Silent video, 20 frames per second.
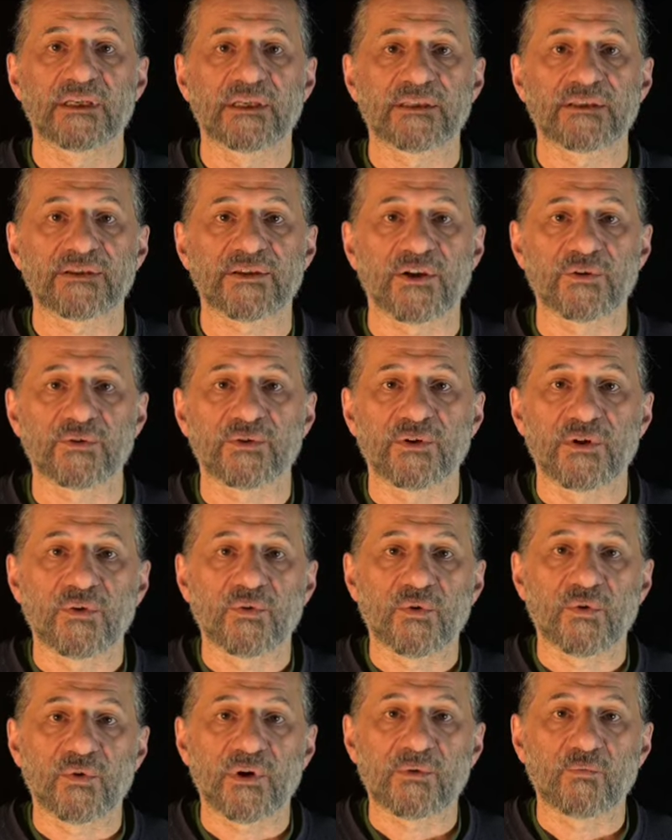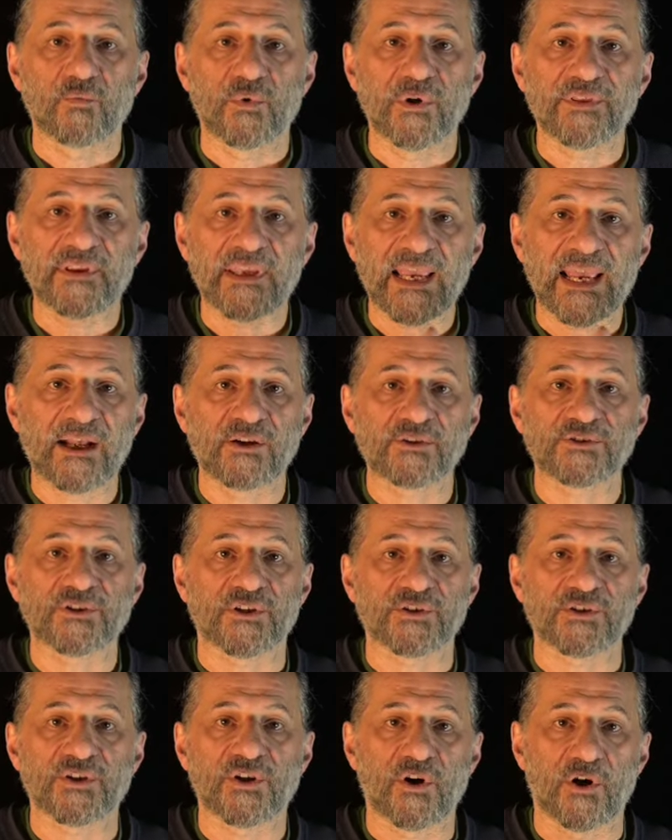So with
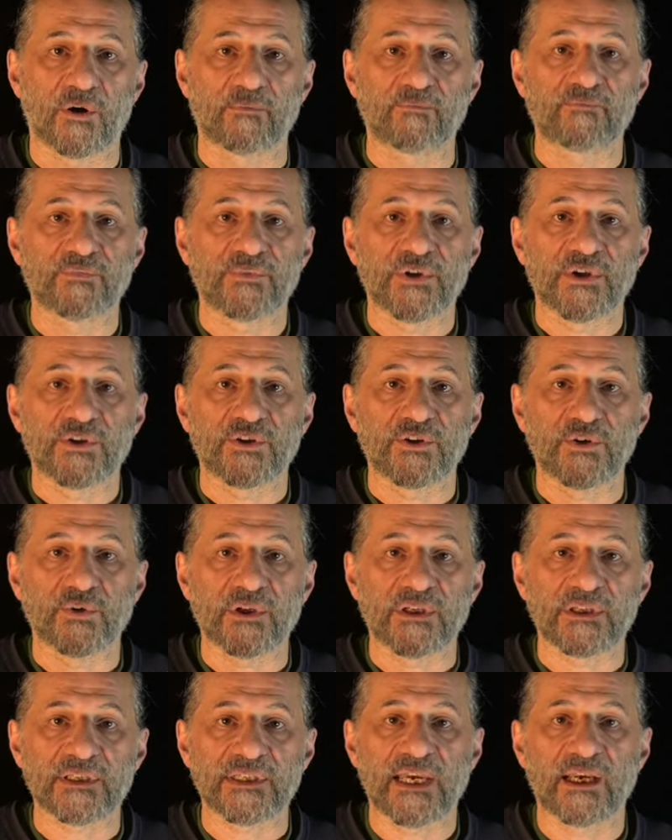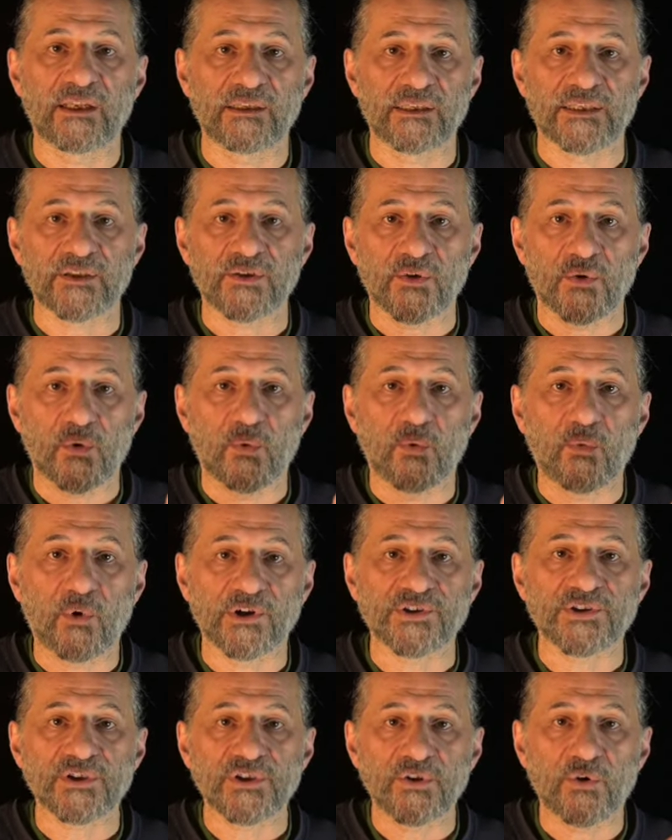cal.com, you can tell it
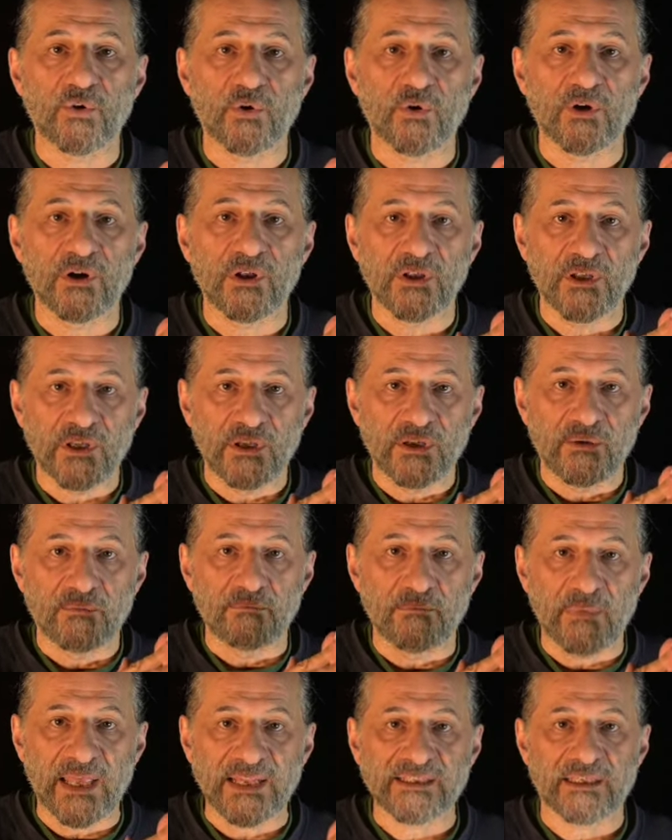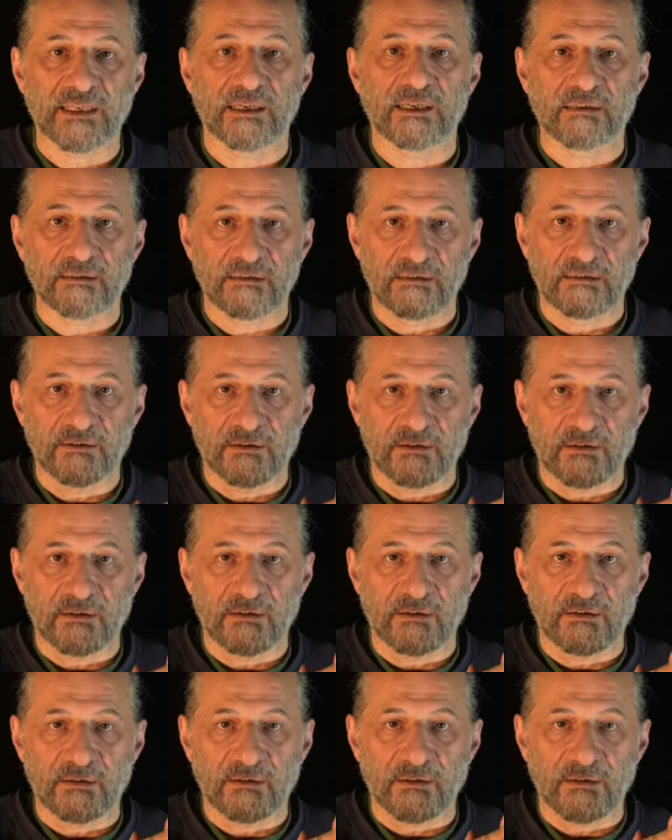what your Meta
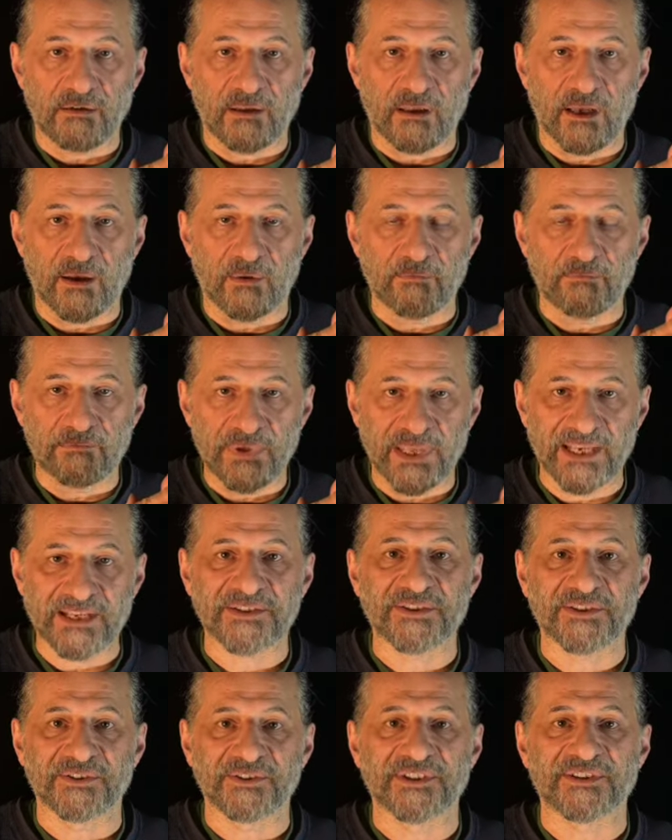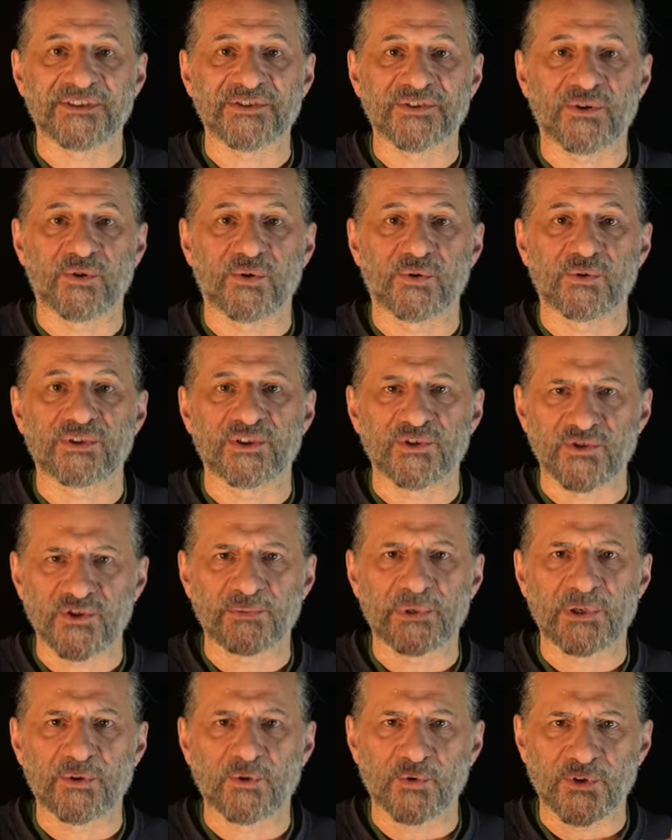pixel is called. It used to
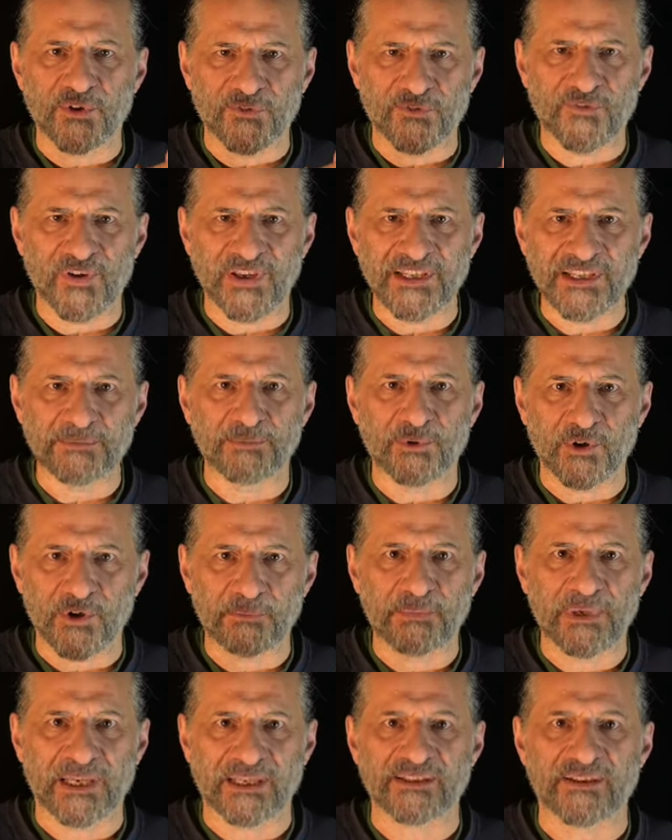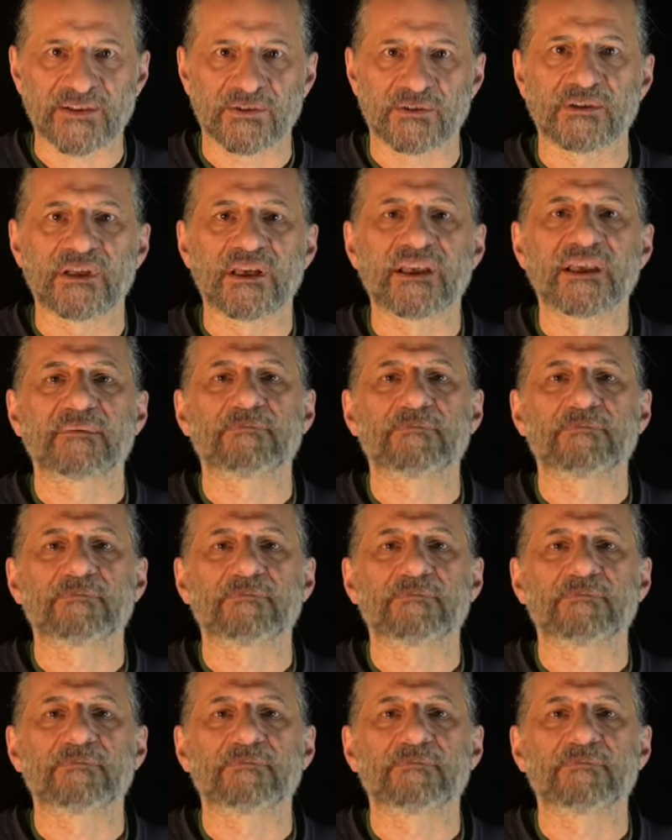be called the Facebook pixel.